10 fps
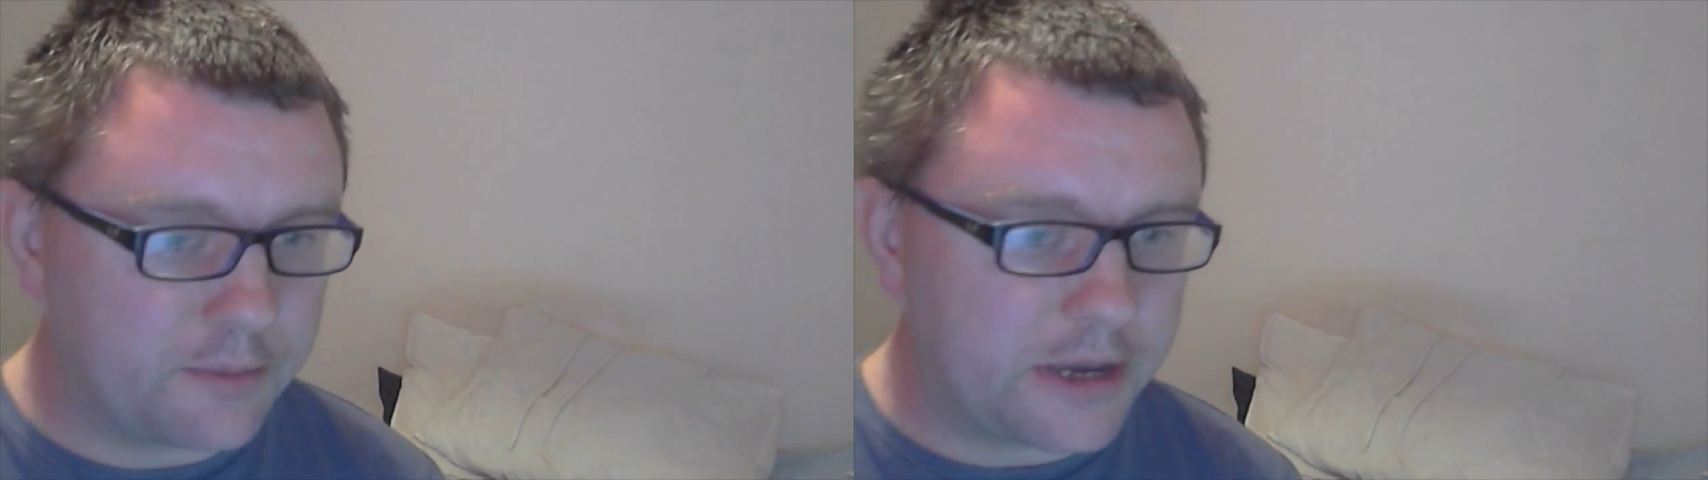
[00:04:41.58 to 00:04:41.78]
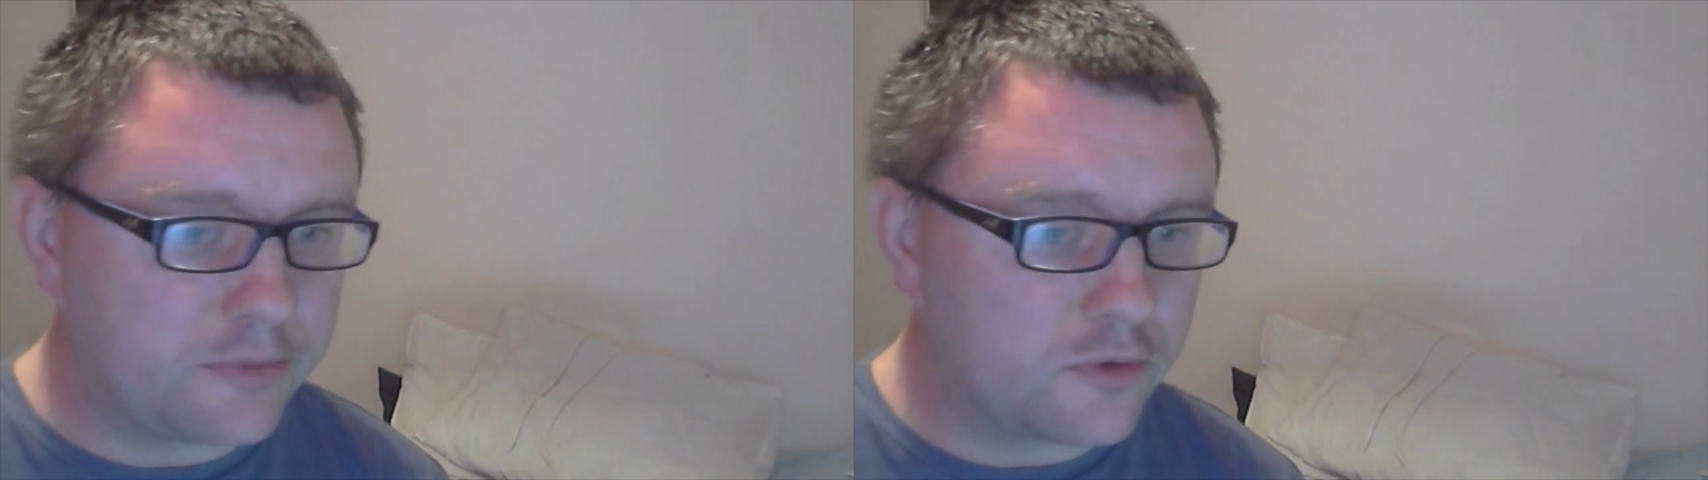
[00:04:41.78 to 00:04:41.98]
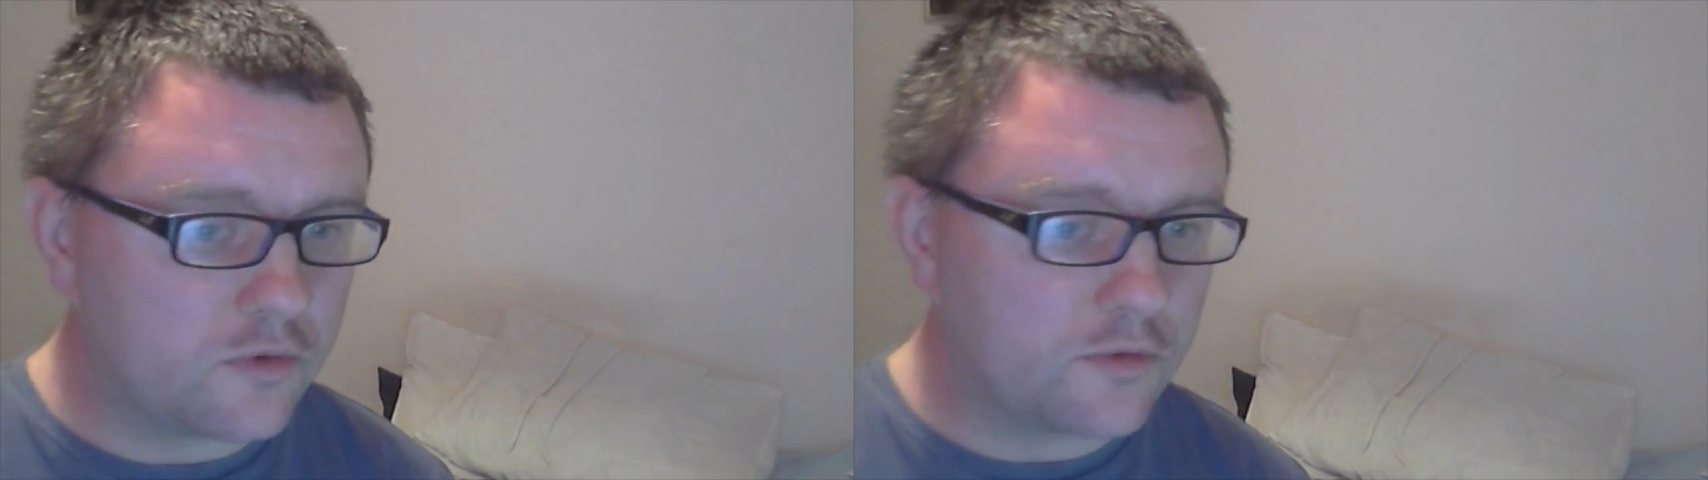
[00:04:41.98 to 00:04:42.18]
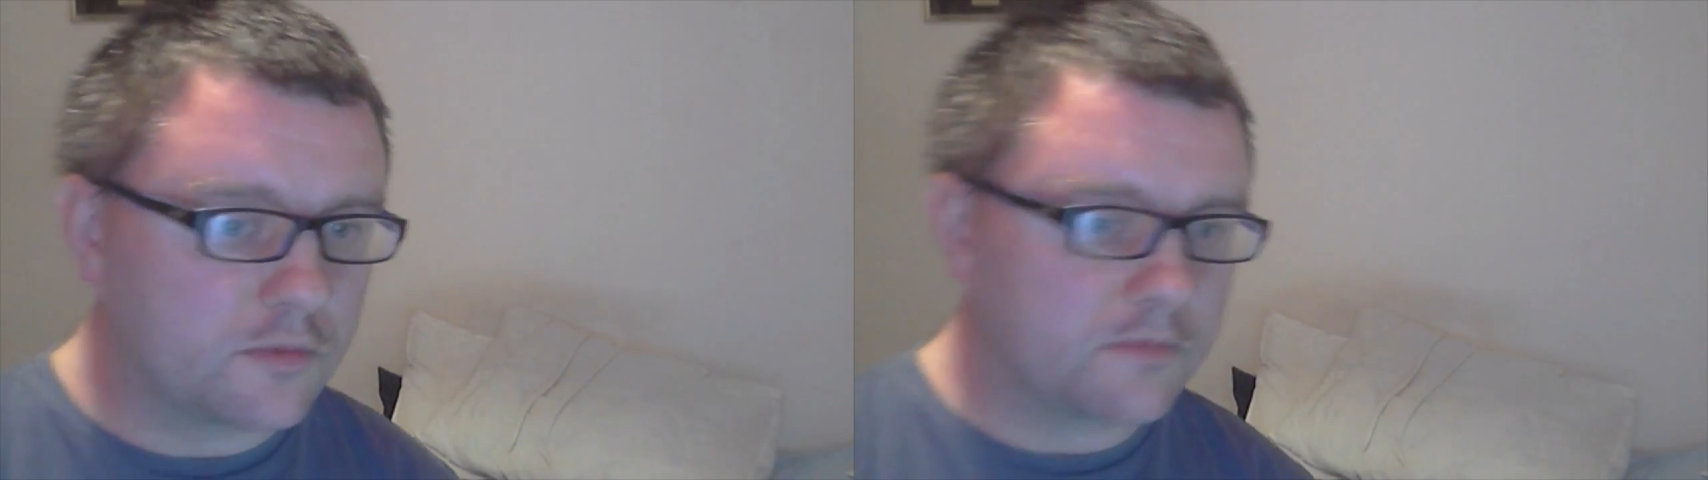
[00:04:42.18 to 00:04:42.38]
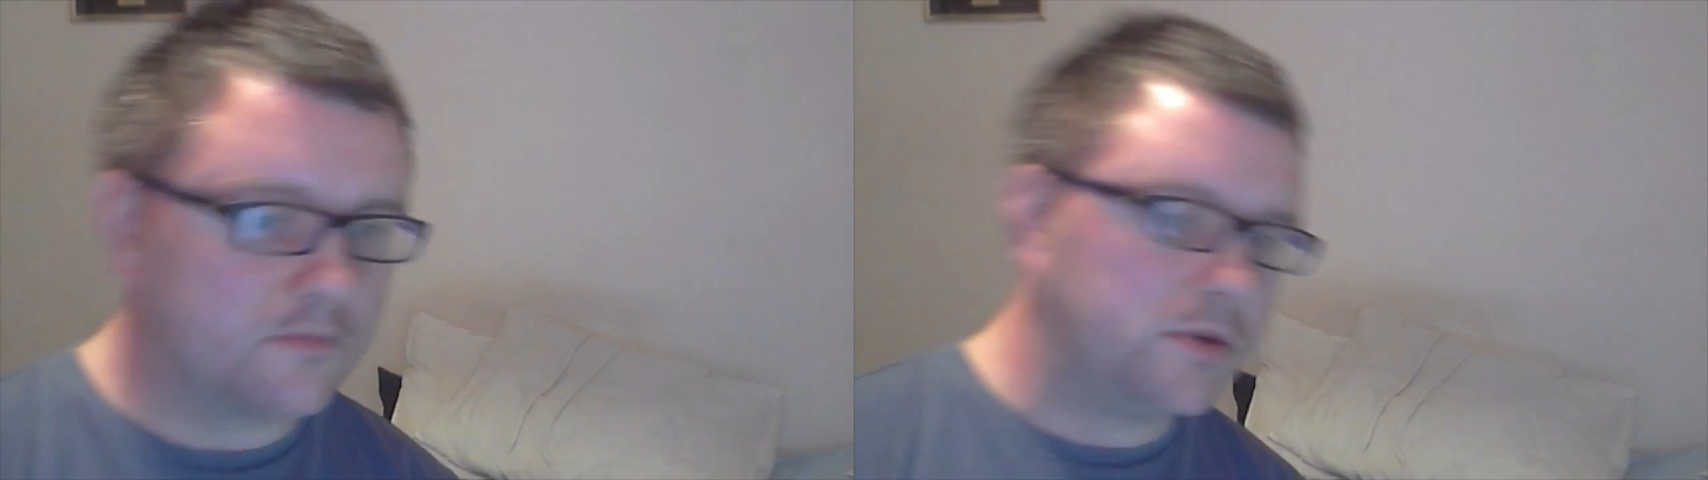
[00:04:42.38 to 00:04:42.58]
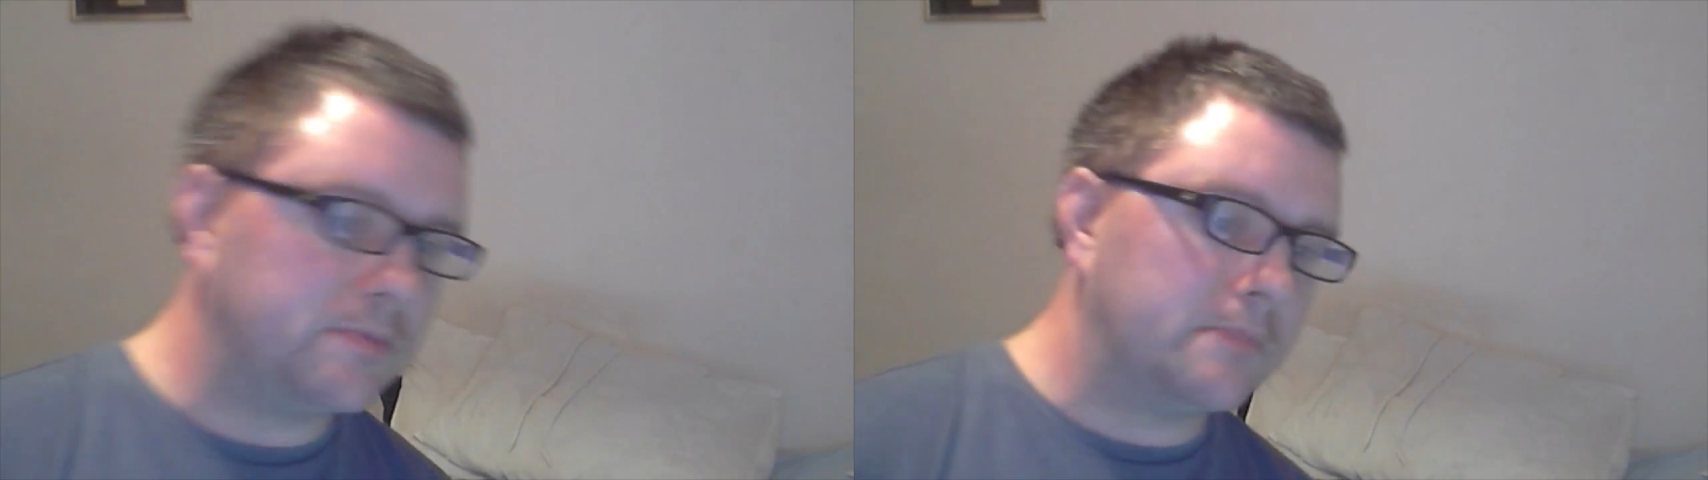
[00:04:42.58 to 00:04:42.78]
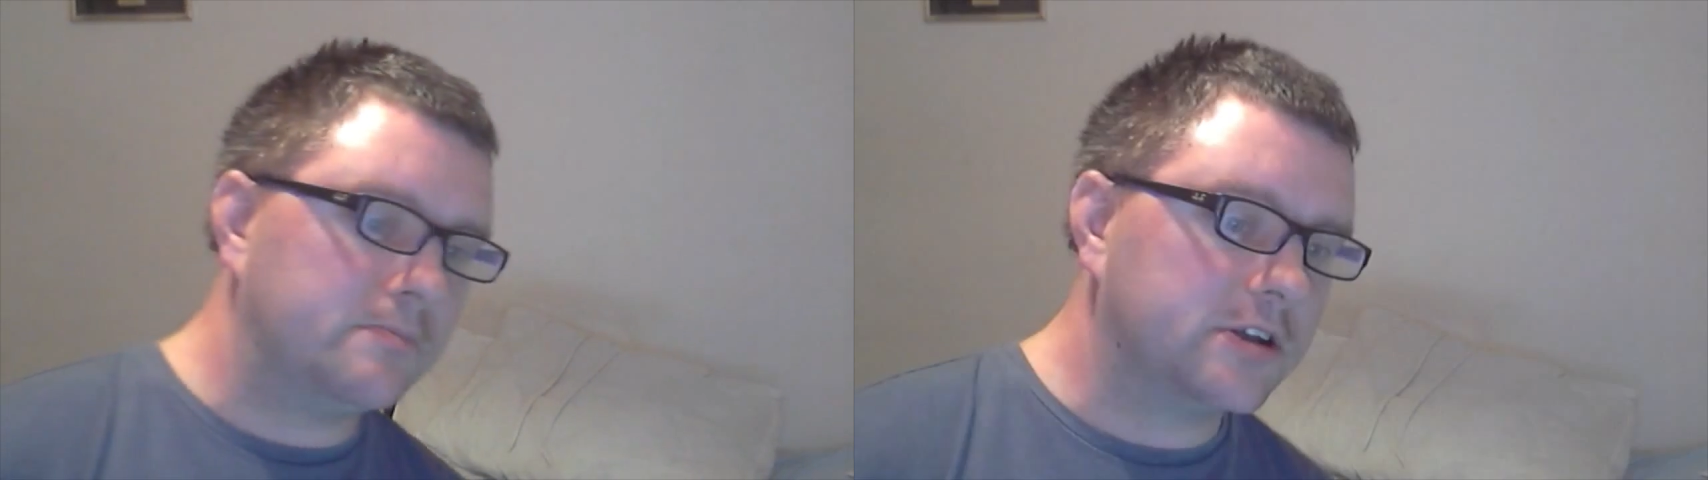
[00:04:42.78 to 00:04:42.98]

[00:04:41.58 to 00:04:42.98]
people remember